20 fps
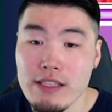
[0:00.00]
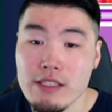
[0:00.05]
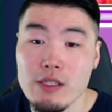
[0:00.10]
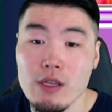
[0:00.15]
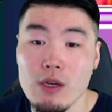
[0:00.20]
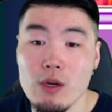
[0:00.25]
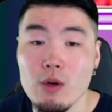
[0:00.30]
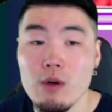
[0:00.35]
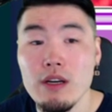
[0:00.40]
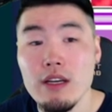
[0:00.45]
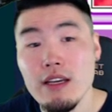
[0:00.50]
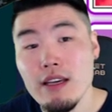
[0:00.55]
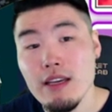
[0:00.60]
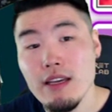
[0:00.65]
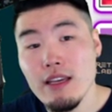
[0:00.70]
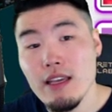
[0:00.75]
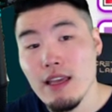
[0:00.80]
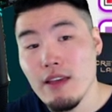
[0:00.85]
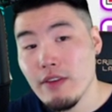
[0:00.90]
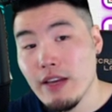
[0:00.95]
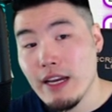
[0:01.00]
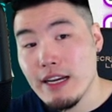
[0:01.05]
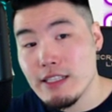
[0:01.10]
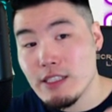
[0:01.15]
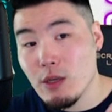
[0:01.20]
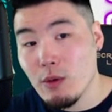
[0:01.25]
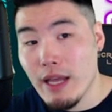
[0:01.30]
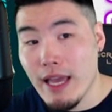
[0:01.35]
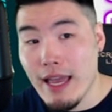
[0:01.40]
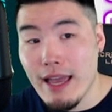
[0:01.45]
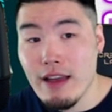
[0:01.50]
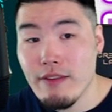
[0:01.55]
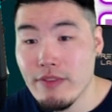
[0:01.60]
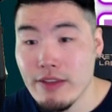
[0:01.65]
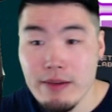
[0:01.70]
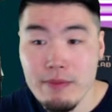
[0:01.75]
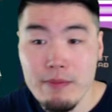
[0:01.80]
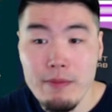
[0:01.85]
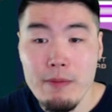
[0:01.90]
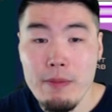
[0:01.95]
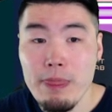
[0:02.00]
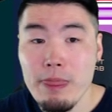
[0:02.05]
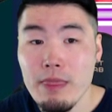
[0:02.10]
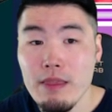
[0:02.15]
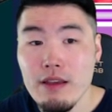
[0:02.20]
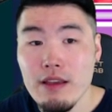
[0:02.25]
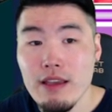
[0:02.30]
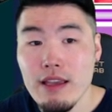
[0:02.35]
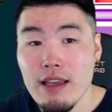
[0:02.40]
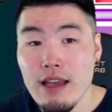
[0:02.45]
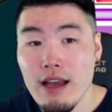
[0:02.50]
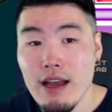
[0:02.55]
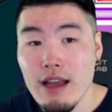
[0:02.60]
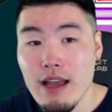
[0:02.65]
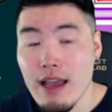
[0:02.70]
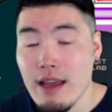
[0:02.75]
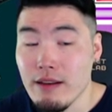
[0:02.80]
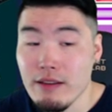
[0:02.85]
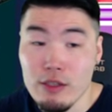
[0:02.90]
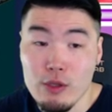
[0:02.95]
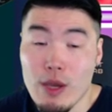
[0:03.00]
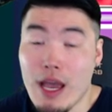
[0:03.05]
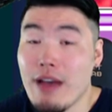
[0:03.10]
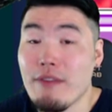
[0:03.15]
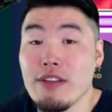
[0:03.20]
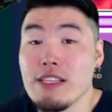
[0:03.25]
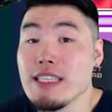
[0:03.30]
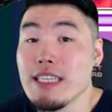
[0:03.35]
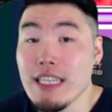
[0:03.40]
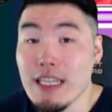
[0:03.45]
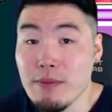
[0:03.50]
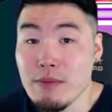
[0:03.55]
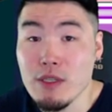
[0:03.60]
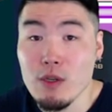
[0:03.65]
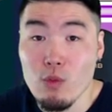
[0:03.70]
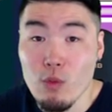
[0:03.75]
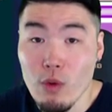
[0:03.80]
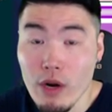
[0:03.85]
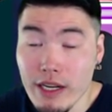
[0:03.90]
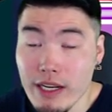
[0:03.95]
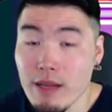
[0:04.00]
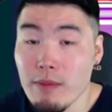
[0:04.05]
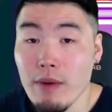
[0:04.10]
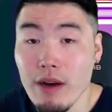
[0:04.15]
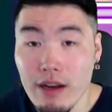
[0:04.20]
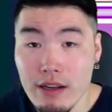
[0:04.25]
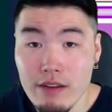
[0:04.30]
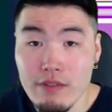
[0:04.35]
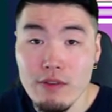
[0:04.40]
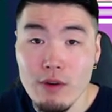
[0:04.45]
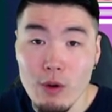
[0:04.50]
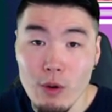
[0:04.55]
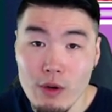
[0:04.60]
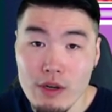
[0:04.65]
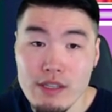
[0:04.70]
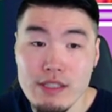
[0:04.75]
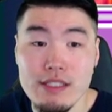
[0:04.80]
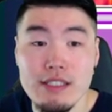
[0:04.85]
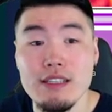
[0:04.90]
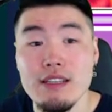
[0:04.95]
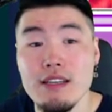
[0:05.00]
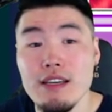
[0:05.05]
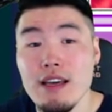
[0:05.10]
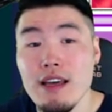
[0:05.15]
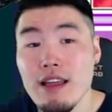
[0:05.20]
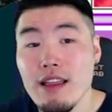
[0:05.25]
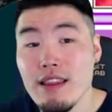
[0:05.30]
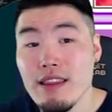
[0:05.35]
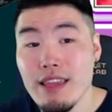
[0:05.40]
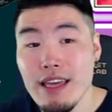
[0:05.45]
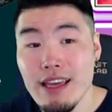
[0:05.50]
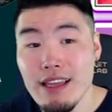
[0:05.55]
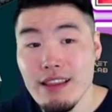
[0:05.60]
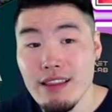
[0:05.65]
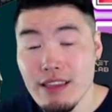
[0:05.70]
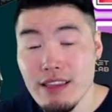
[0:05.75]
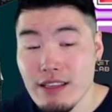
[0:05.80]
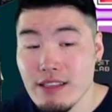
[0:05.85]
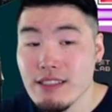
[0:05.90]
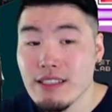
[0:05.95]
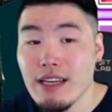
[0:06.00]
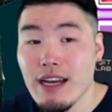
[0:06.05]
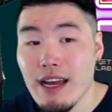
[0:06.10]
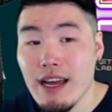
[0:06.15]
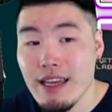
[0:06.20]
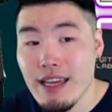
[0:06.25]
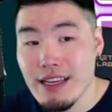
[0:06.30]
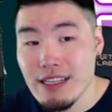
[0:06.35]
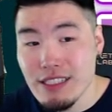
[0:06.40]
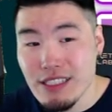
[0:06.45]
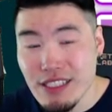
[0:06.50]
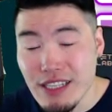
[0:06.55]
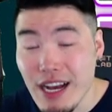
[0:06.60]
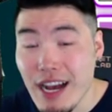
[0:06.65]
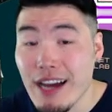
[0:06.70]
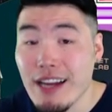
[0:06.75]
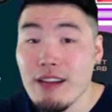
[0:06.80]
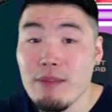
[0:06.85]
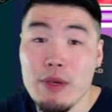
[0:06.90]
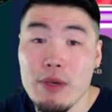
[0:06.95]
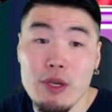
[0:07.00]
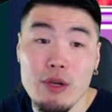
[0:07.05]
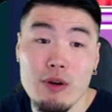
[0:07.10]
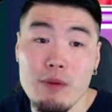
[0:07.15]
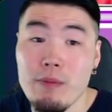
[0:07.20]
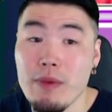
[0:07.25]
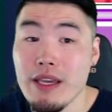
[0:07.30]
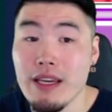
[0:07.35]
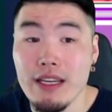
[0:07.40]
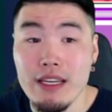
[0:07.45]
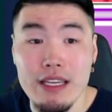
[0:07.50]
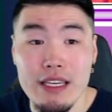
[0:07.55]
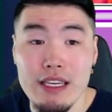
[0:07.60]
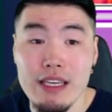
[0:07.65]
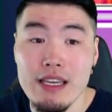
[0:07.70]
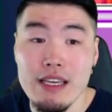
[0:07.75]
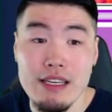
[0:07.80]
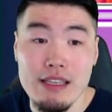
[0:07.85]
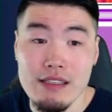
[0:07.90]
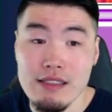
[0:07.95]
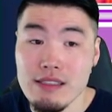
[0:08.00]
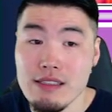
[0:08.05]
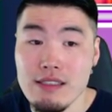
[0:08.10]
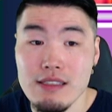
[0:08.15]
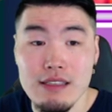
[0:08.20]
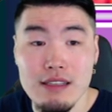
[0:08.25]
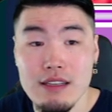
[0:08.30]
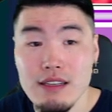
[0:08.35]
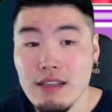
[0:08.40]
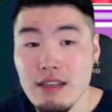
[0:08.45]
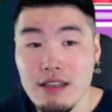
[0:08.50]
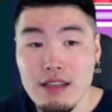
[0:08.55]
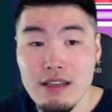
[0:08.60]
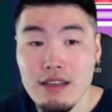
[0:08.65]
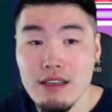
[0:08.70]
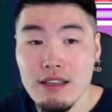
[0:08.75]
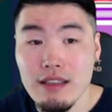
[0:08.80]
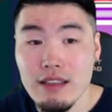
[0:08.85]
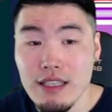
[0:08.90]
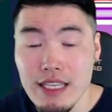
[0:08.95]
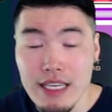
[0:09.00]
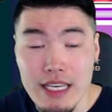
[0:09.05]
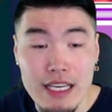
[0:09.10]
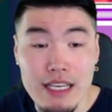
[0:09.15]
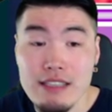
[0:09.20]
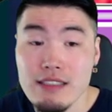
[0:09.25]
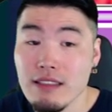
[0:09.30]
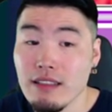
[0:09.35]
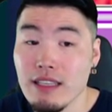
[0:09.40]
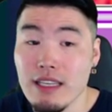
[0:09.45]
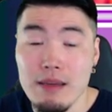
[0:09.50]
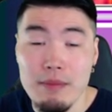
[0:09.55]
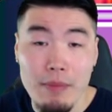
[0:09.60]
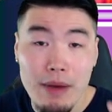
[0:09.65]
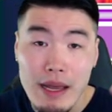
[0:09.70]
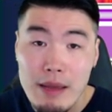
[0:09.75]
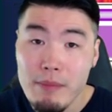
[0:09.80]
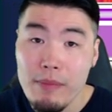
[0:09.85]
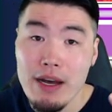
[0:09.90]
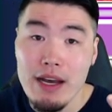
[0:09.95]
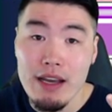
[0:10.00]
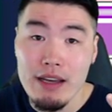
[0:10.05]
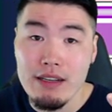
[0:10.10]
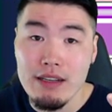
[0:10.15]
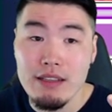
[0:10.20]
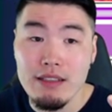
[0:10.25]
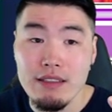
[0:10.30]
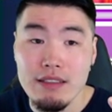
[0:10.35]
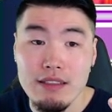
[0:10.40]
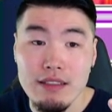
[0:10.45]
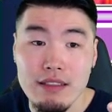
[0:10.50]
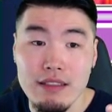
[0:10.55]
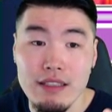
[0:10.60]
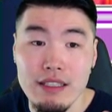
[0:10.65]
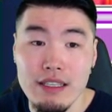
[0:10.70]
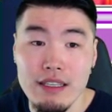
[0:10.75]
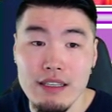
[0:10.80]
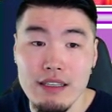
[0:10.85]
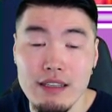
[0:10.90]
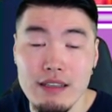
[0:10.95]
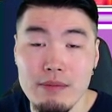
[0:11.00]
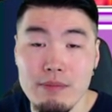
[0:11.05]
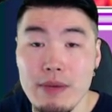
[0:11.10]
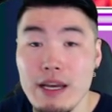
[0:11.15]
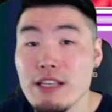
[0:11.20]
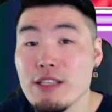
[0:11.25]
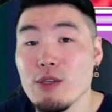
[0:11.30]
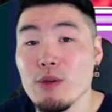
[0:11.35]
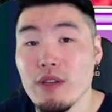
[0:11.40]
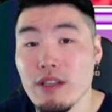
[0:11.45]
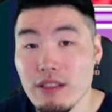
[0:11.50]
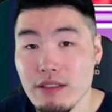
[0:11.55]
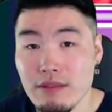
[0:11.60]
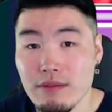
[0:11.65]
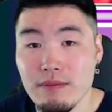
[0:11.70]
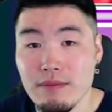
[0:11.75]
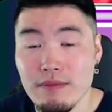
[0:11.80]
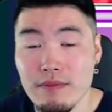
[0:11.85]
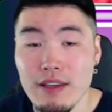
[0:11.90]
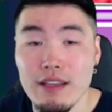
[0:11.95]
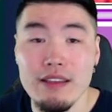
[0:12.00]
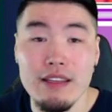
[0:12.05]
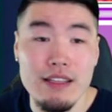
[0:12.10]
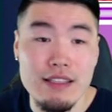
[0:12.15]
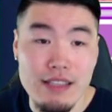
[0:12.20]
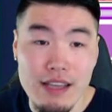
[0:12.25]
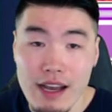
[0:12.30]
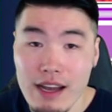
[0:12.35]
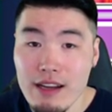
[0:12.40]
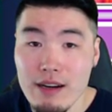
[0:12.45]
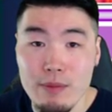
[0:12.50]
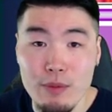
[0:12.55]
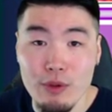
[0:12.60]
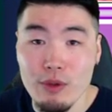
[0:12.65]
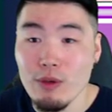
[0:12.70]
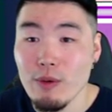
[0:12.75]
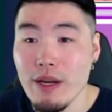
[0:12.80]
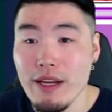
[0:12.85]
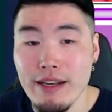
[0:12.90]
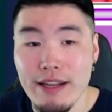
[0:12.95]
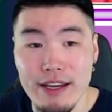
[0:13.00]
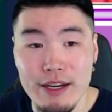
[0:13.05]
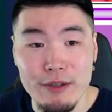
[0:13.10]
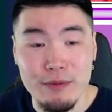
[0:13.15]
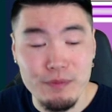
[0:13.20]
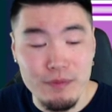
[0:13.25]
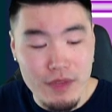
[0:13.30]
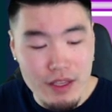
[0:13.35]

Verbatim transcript: So, if you guys don't have him, and you have a team to run him on, of course, then this guy has gotta be your pick. He is easily, in my mind, the best unit in the entire pool right now.